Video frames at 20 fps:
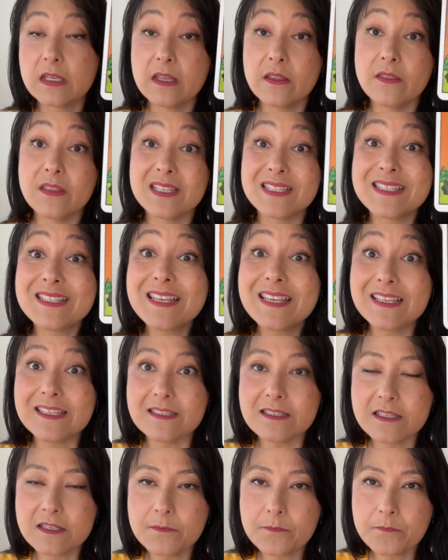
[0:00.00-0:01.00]
The
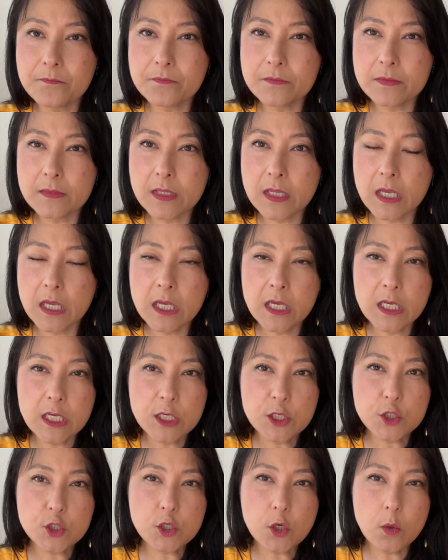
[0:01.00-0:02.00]
seed.
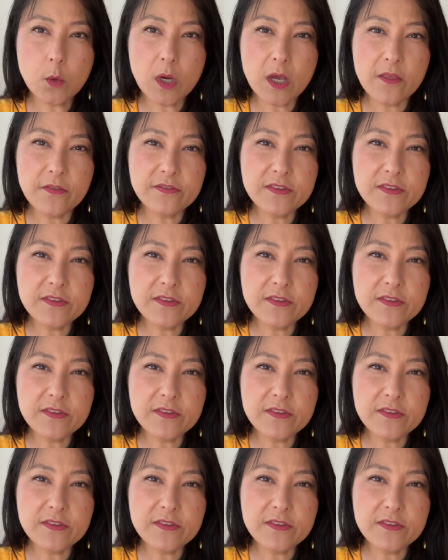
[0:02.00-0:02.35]
So